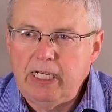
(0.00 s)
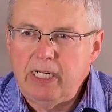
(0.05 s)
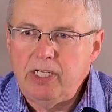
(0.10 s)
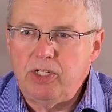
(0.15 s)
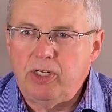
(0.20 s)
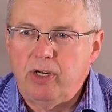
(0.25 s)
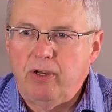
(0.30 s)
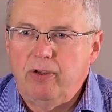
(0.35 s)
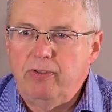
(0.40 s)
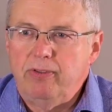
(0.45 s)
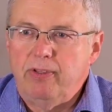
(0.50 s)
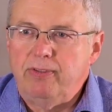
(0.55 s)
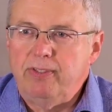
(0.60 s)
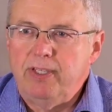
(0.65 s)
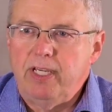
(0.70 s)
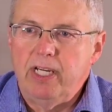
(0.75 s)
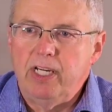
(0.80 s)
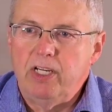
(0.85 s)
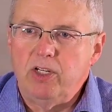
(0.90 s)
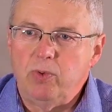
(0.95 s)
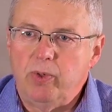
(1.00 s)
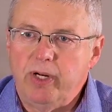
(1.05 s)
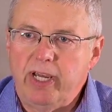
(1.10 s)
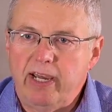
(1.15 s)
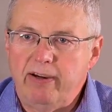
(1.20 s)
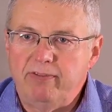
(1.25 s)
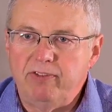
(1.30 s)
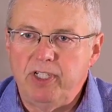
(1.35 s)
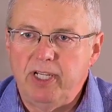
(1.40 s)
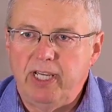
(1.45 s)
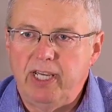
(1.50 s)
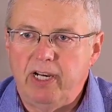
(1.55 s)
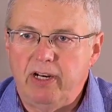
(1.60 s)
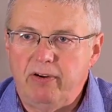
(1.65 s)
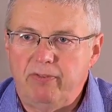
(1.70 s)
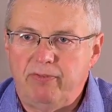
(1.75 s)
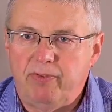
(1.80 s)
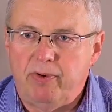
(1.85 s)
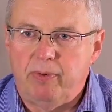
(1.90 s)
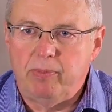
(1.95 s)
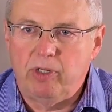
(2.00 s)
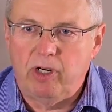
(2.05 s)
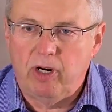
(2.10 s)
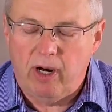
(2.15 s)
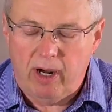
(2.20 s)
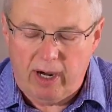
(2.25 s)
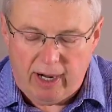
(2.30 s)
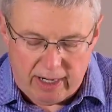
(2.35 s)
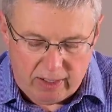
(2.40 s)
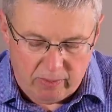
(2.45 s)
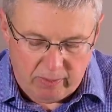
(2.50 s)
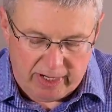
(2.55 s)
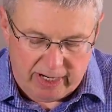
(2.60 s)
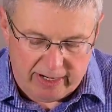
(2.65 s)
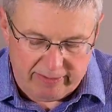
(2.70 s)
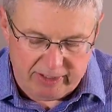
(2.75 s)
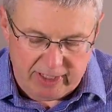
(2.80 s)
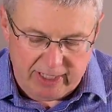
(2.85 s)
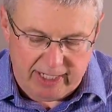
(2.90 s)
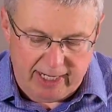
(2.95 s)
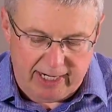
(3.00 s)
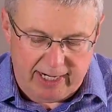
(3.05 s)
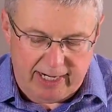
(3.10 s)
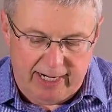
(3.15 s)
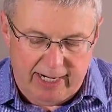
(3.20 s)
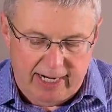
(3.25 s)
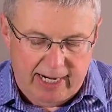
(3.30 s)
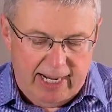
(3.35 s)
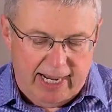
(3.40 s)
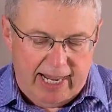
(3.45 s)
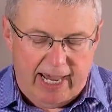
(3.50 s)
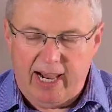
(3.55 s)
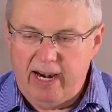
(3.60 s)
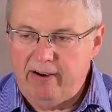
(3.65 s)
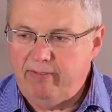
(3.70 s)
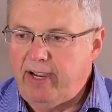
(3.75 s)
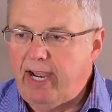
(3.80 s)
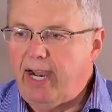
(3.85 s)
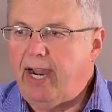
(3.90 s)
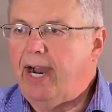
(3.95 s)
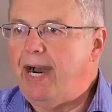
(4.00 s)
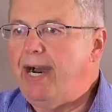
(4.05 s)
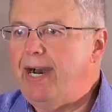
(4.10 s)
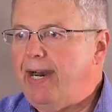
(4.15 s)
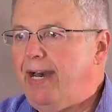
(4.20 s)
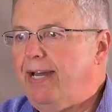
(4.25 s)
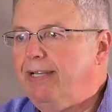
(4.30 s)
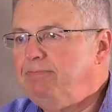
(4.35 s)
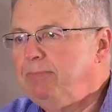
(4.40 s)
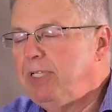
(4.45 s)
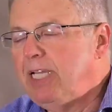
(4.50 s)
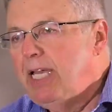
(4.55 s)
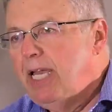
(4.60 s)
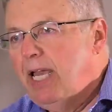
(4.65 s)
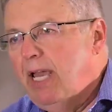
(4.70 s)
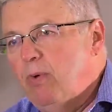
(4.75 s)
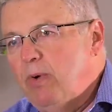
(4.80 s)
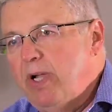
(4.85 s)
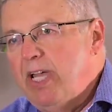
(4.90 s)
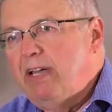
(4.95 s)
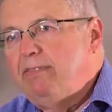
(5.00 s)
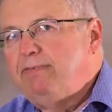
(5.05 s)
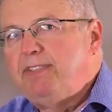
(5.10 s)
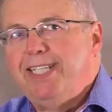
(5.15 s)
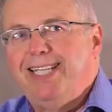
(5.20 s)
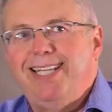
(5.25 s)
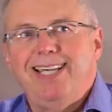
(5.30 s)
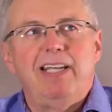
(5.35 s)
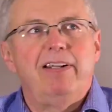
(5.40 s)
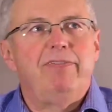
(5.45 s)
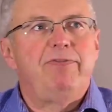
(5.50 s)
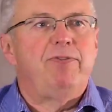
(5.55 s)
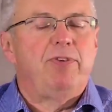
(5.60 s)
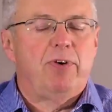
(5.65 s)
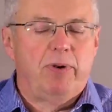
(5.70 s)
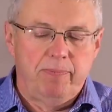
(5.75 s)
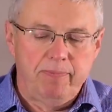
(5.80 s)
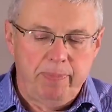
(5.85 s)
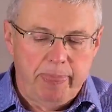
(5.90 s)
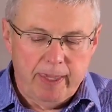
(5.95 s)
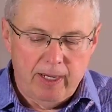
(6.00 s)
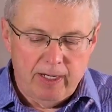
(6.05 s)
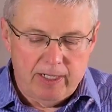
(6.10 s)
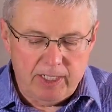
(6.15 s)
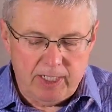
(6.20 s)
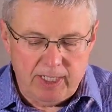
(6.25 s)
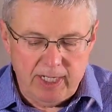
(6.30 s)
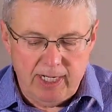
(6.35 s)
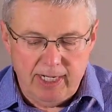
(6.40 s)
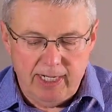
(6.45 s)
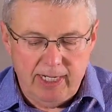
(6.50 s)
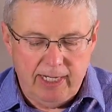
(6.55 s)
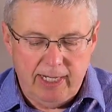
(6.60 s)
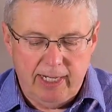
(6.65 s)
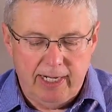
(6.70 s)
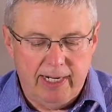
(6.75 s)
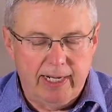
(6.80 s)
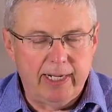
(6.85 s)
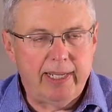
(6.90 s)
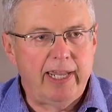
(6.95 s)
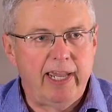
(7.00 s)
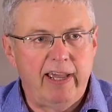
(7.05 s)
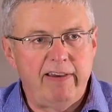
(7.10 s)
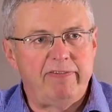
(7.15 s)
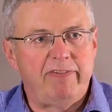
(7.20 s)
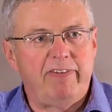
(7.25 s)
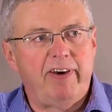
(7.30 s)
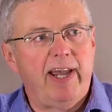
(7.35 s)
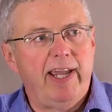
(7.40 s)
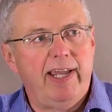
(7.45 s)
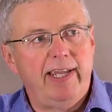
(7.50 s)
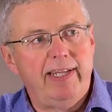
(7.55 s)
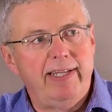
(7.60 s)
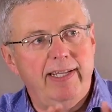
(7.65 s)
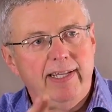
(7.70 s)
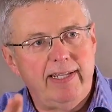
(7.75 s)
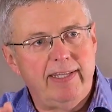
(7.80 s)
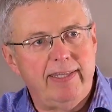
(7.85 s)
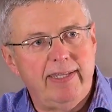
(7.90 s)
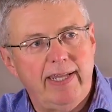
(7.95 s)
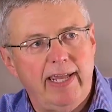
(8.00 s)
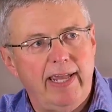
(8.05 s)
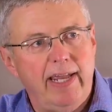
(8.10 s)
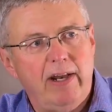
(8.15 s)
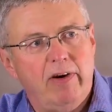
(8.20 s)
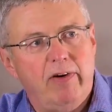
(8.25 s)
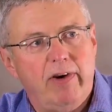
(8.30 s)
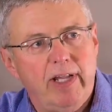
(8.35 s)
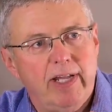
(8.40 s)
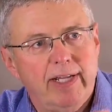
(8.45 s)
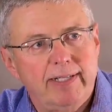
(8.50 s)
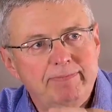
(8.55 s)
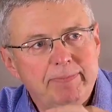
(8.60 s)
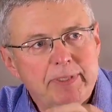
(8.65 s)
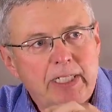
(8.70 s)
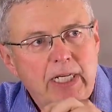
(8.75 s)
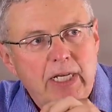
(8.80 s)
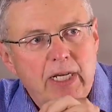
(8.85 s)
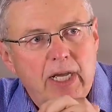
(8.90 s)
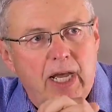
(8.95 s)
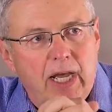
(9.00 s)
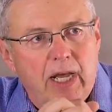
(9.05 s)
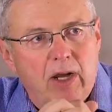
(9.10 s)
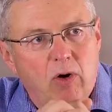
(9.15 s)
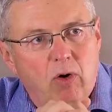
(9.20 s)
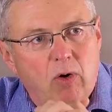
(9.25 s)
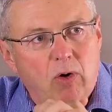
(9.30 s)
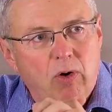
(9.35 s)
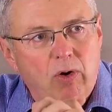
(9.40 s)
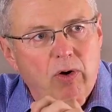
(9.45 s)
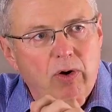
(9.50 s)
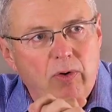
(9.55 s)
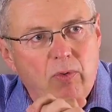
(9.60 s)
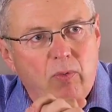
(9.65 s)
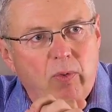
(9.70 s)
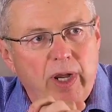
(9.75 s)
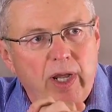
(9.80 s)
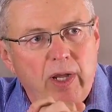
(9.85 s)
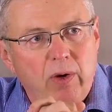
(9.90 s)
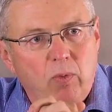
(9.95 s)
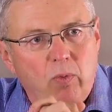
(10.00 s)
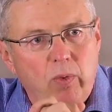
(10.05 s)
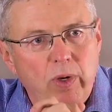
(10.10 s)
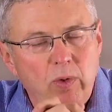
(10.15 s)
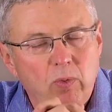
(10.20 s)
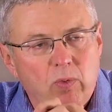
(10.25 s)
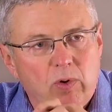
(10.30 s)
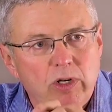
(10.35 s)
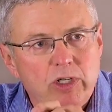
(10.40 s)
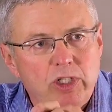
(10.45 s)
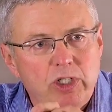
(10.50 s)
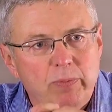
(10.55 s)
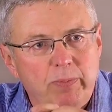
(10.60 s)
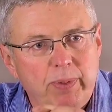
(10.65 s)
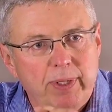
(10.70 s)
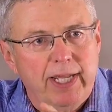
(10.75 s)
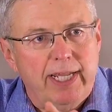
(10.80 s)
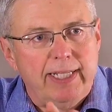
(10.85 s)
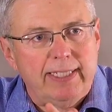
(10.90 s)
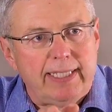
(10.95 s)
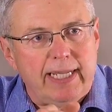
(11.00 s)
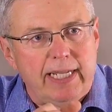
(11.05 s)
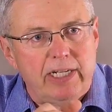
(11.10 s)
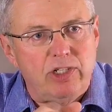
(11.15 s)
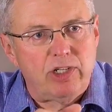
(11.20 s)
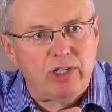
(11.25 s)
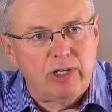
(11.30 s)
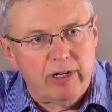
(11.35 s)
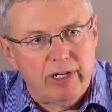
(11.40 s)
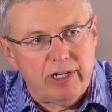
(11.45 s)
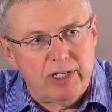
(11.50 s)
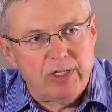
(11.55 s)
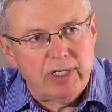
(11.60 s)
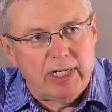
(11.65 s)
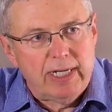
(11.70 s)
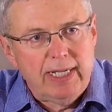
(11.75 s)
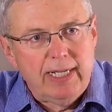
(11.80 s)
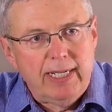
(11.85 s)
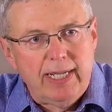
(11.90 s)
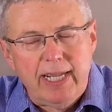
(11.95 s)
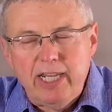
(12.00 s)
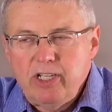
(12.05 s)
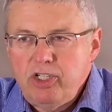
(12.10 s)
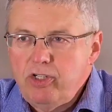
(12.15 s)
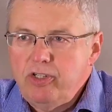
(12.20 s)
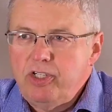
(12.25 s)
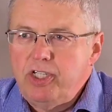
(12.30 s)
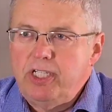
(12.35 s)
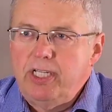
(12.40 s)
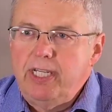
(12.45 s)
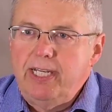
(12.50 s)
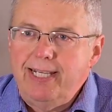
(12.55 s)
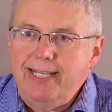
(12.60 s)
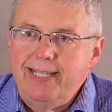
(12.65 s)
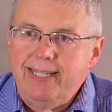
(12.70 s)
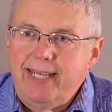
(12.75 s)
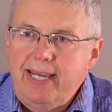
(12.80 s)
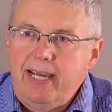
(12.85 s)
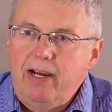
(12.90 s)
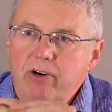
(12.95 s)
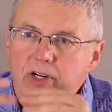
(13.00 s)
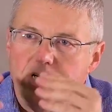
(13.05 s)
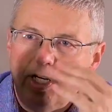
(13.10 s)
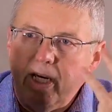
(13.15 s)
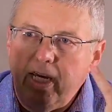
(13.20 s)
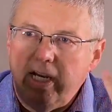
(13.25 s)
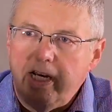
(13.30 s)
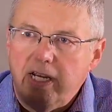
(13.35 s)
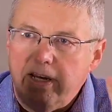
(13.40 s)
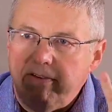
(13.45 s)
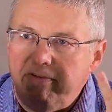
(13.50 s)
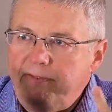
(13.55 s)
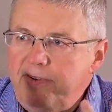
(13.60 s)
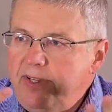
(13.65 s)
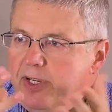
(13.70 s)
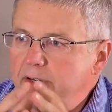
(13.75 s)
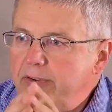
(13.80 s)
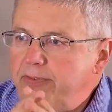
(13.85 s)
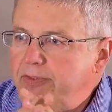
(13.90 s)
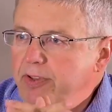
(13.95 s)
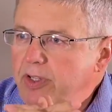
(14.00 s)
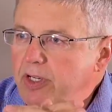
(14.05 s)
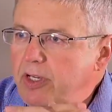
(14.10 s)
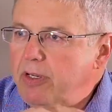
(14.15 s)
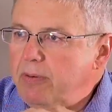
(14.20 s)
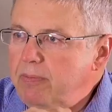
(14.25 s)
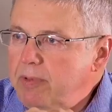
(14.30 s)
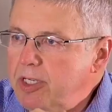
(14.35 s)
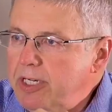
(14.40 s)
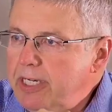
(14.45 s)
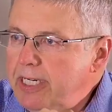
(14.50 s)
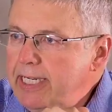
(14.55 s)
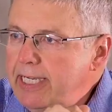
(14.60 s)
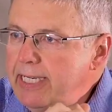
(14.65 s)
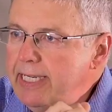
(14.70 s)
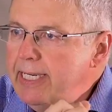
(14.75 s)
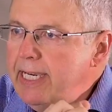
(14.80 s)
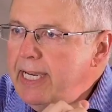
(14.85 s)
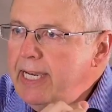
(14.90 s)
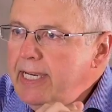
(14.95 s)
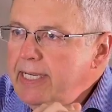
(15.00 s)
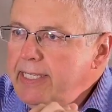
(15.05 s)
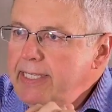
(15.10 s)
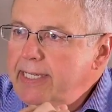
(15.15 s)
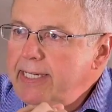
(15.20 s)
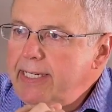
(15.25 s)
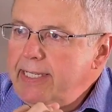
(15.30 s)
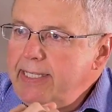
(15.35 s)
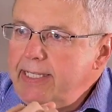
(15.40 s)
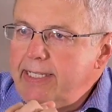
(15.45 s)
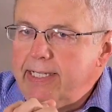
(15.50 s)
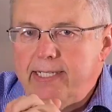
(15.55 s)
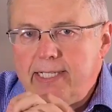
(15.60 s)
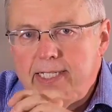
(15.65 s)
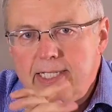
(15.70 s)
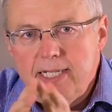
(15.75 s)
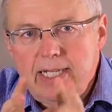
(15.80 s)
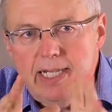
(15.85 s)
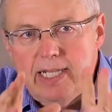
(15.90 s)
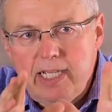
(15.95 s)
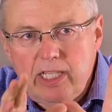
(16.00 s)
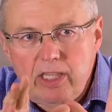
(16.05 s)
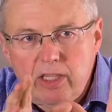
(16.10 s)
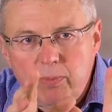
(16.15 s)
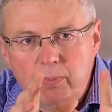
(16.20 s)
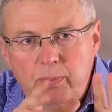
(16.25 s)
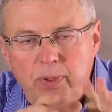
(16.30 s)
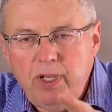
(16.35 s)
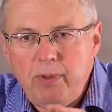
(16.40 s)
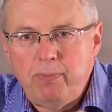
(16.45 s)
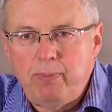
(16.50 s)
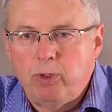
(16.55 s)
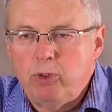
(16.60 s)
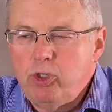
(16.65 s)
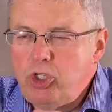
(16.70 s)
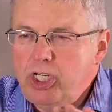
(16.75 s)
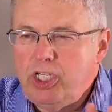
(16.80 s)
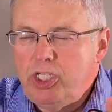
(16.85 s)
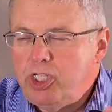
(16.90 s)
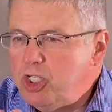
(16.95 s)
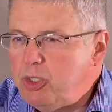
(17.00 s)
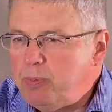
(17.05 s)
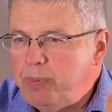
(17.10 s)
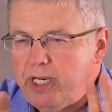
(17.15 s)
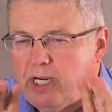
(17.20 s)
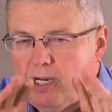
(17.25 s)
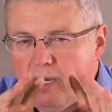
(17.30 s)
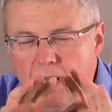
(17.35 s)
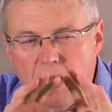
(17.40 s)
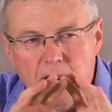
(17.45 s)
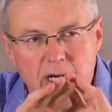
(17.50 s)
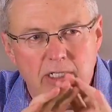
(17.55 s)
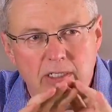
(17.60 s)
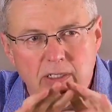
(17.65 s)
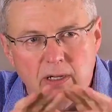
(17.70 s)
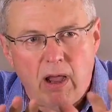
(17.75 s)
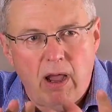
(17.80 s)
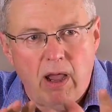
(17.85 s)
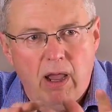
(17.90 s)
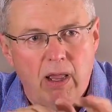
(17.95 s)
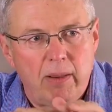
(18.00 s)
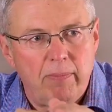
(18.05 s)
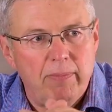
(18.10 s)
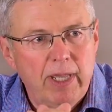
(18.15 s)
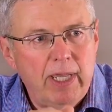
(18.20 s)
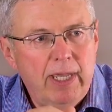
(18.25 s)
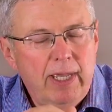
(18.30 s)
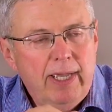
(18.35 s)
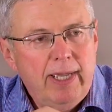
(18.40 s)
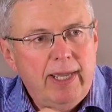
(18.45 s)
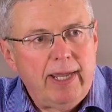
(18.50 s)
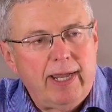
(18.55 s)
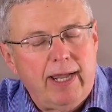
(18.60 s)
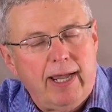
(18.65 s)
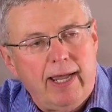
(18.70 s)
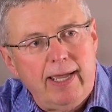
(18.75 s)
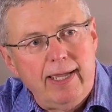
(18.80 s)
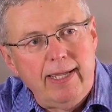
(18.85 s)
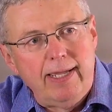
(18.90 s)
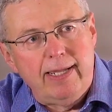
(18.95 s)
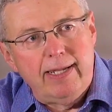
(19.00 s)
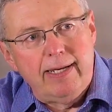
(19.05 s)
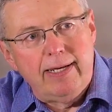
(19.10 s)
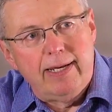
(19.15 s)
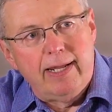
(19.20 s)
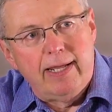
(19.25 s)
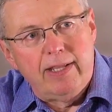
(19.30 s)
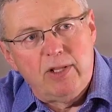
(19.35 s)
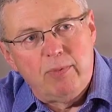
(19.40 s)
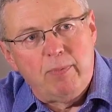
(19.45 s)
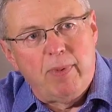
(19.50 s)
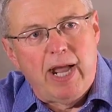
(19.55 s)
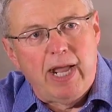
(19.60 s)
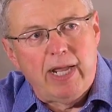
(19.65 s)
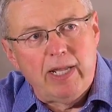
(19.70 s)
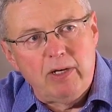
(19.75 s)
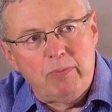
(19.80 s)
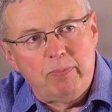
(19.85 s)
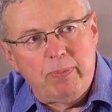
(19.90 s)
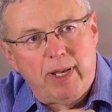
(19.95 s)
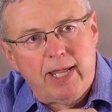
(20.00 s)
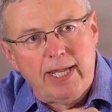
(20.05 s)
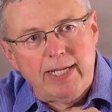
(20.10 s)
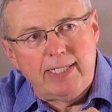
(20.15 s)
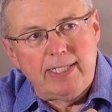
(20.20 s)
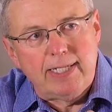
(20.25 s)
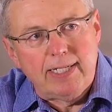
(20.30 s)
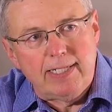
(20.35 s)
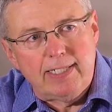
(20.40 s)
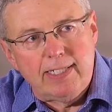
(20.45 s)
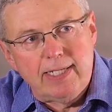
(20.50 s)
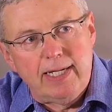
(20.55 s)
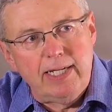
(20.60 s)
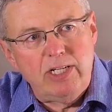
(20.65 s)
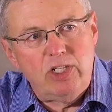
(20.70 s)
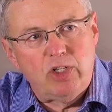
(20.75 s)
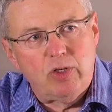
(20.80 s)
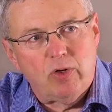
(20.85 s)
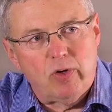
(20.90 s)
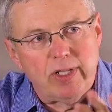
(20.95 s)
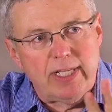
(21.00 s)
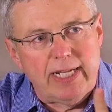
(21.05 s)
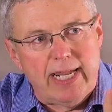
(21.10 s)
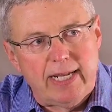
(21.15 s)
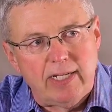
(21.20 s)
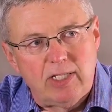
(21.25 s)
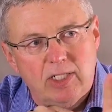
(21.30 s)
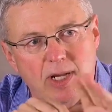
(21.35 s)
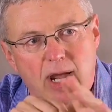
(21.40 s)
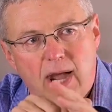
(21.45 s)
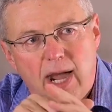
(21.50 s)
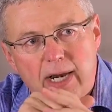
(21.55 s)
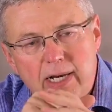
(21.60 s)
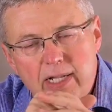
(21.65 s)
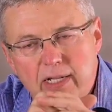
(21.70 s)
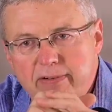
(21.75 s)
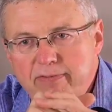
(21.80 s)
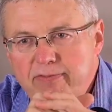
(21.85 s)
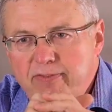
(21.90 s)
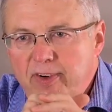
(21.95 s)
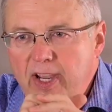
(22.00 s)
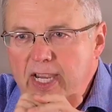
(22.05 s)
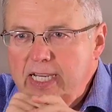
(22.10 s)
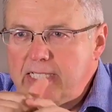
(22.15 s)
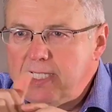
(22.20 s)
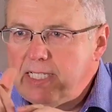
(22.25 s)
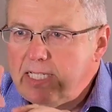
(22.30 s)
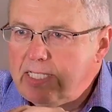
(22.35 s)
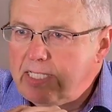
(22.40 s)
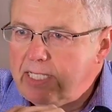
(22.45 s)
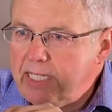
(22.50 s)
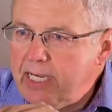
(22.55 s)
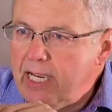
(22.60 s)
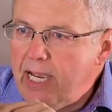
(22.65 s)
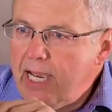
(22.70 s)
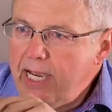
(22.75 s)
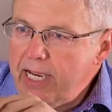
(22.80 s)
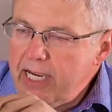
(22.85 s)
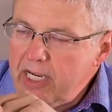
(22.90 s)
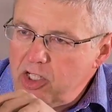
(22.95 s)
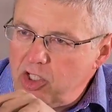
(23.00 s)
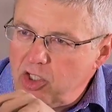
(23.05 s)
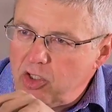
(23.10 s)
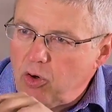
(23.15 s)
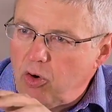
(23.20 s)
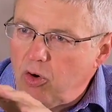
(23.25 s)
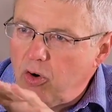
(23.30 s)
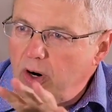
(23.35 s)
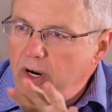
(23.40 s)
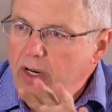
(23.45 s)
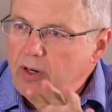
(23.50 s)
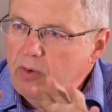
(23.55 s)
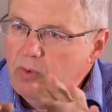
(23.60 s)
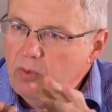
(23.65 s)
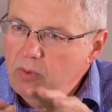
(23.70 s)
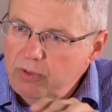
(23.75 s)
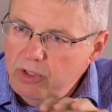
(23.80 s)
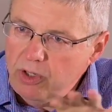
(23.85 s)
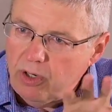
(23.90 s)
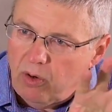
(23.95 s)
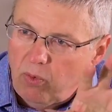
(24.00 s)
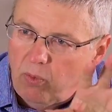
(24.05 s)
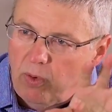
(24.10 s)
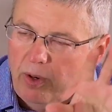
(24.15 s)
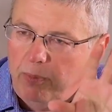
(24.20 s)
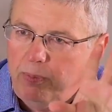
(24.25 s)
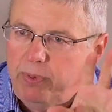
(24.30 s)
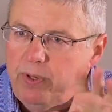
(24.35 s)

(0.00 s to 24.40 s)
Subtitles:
So the thing is, we have to get it from God, and we have to get it out of our heart, and we have to get it from sitting in a cafe in the area or where we want to plant that church. As you're sitting there and you're getting a feel for the community, you're seeing the people. Jesus spent a lot of time in the marketplaces. He saw the anxiety on faces. He saw, where